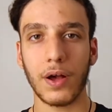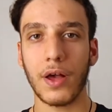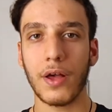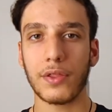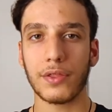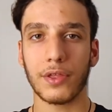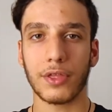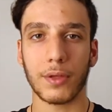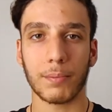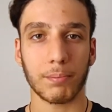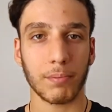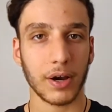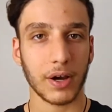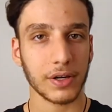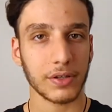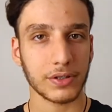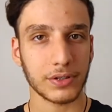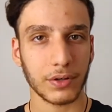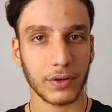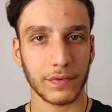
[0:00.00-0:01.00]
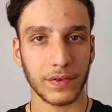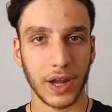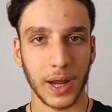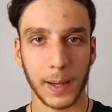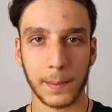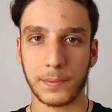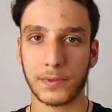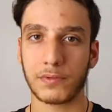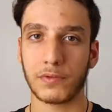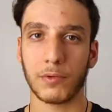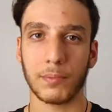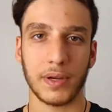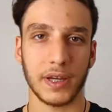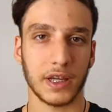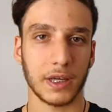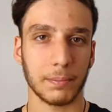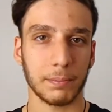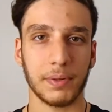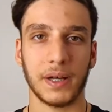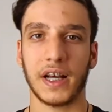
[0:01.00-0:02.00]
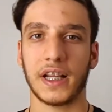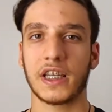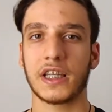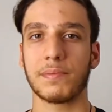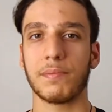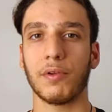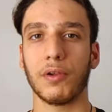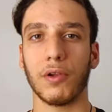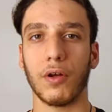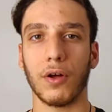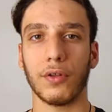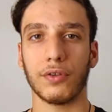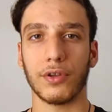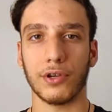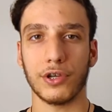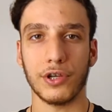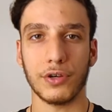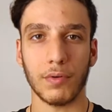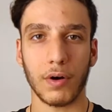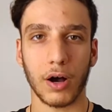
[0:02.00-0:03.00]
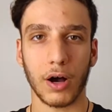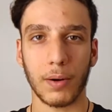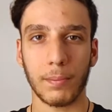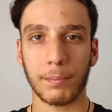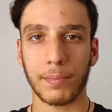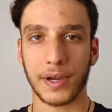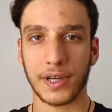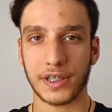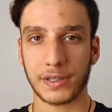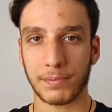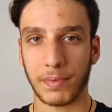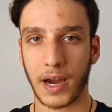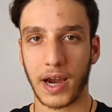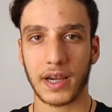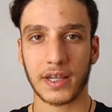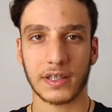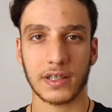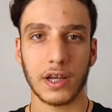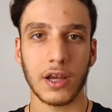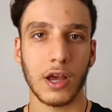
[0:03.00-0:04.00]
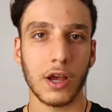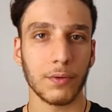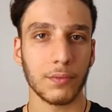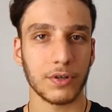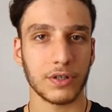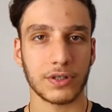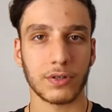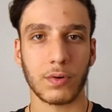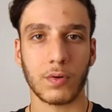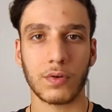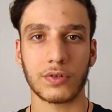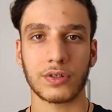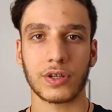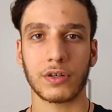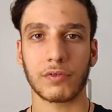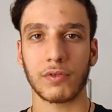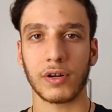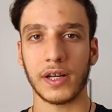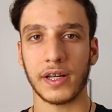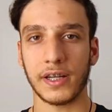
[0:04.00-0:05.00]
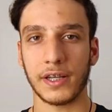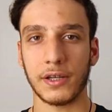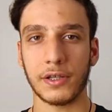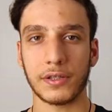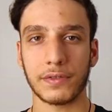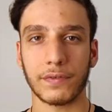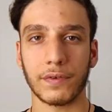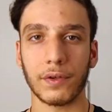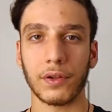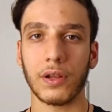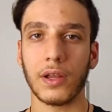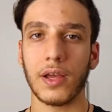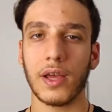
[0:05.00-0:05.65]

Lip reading: that the Microsoft apps will be compatible on the new ARM-based Macs, which is also really useful.